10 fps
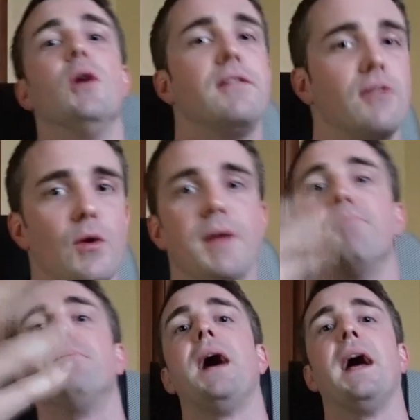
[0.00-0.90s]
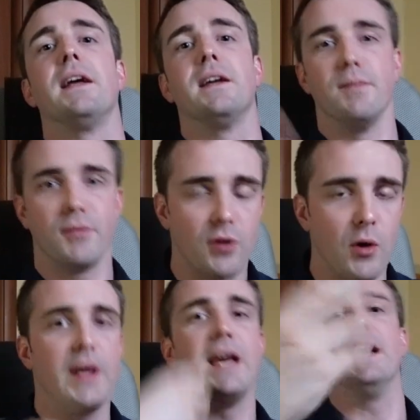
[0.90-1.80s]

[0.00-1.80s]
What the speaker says: I throw it back. I'm throwing it